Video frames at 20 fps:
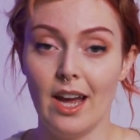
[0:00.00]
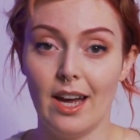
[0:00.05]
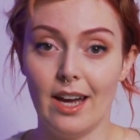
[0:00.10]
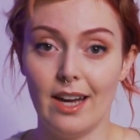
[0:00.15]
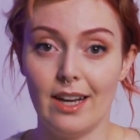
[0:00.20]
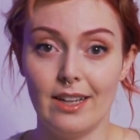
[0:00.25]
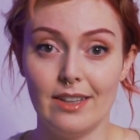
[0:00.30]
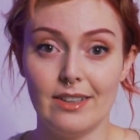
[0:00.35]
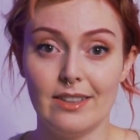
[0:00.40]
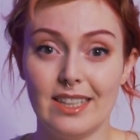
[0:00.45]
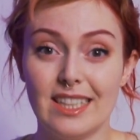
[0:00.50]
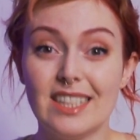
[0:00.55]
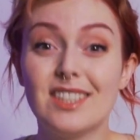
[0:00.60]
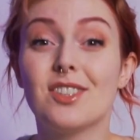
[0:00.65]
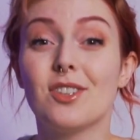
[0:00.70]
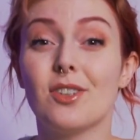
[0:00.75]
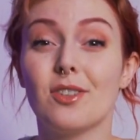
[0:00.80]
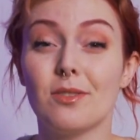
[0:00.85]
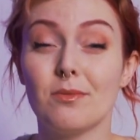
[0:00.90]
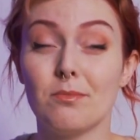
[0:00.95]
and
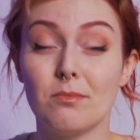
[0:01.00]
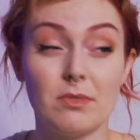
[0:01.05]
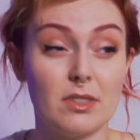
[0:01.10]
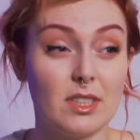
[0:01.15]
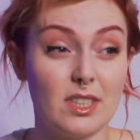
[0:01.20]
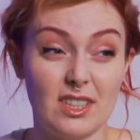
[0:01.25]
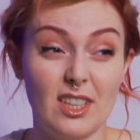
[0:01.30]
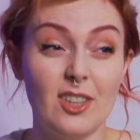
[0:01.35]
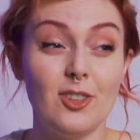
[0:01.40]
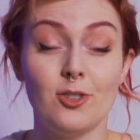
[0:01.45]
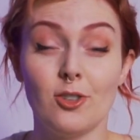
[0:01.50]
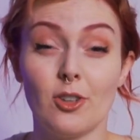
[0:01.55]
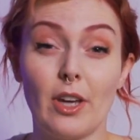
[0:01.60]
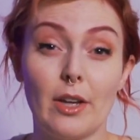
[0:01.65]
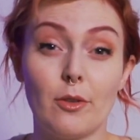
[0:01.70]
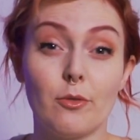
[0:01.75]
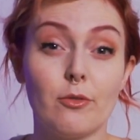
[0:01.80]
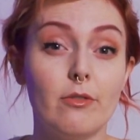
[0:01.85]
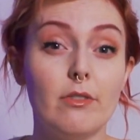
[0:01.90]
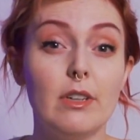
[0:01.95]
it's starting to
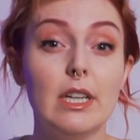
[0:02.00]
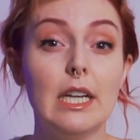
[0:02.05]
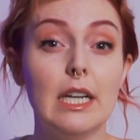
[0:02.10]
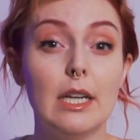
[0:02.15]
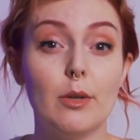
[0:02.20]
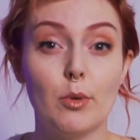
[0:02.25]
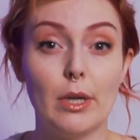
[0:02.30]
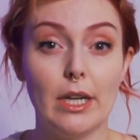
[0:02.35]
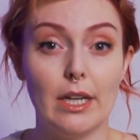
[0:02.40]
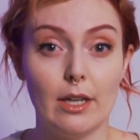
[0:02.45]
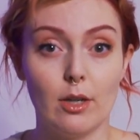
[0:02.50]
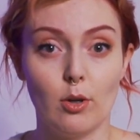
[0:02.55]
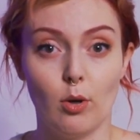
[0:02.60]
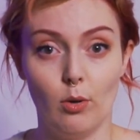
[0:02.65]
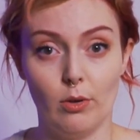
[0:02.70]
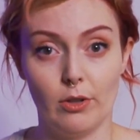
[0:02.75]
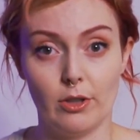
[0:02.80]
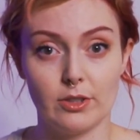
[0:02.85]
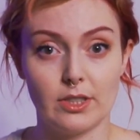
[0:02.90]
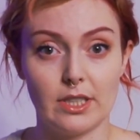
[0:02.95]
get really
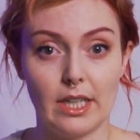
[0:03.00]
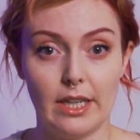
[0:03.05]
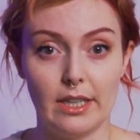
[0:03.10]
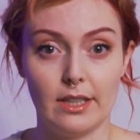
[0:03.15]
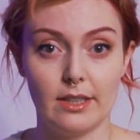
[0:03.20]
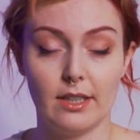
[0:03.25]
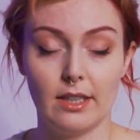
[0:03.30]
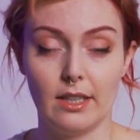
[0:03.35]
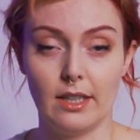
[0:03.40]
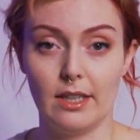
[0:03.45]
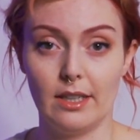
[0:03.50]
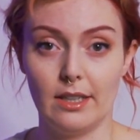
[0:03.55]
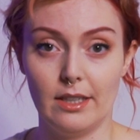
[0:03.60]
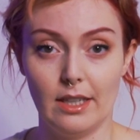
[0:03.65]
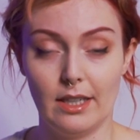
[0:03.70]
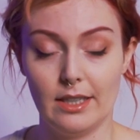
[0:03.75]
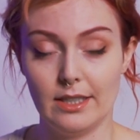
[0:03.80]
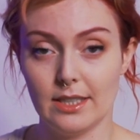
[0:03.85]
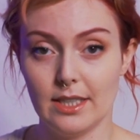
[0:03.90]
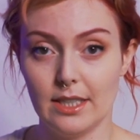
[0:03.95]
cold outside in
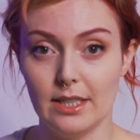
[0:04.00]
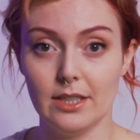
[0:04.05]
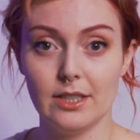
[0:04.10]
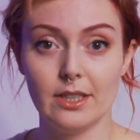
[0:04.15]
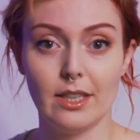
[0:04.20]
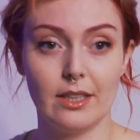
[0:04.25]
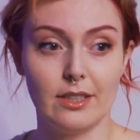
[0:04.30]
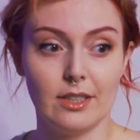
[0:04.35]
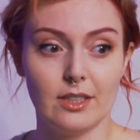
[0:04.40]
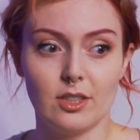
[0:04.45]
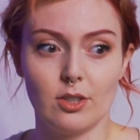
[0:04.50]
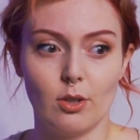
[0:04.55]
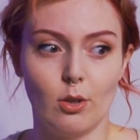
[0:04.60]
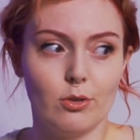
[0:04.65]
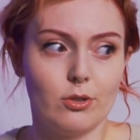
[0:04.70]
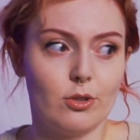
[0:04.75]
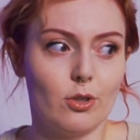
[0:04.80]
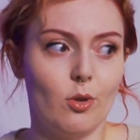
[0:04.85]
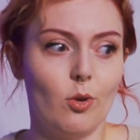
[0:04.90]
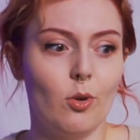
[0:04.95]
Iceland, and it's
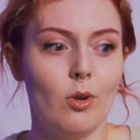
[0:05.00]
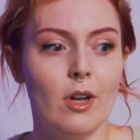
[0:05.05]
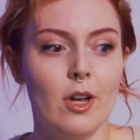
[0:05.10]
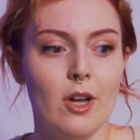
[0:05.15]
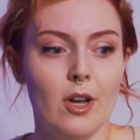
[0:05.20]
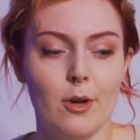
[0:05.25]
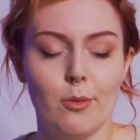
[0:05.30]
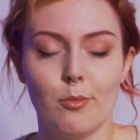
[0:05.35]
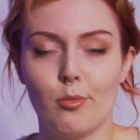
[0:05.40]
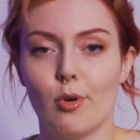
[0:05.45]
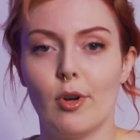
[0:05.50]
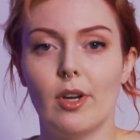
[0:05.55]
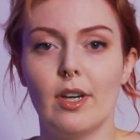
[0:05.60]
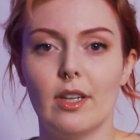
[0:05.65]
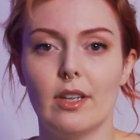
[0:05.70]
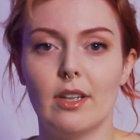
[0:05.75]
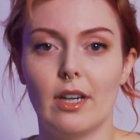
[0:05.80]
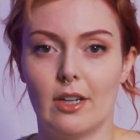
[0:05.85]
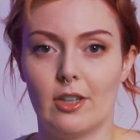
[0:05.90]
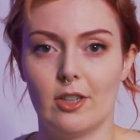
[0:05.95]
also
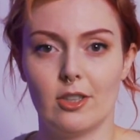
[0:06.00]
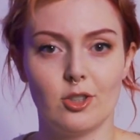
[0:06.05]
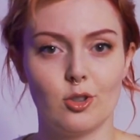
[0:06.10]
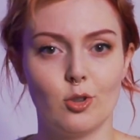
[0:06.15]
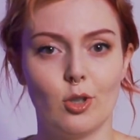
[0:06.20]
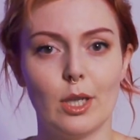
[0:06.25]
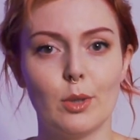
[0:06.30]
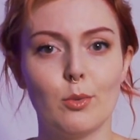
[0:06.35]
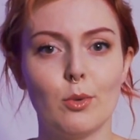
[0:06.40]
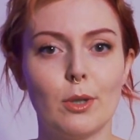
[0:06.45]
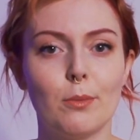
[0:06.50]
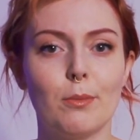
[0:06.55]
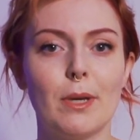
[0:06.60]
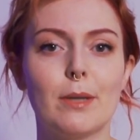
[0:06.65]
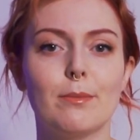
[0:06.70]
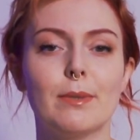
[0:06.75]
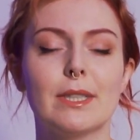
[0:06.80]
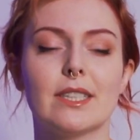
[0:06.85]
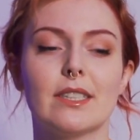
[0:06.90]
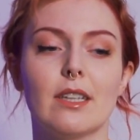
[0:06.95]
pretty dark, so I want to
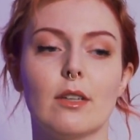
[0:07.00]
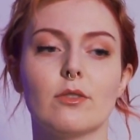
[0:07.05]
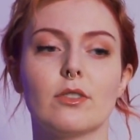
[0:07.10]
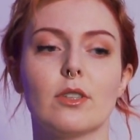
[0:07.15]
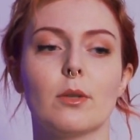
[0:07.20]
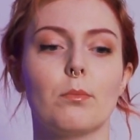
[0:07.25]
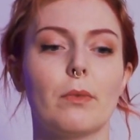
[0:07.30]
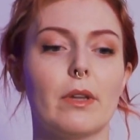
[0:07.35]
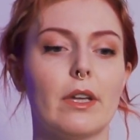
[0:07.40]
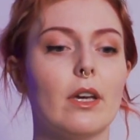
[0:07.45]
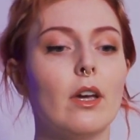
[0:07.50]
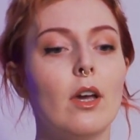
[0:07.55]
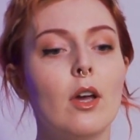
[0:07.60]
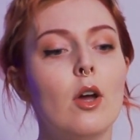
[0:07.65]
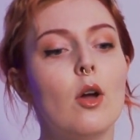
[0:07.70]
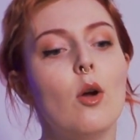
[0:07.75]
make myself something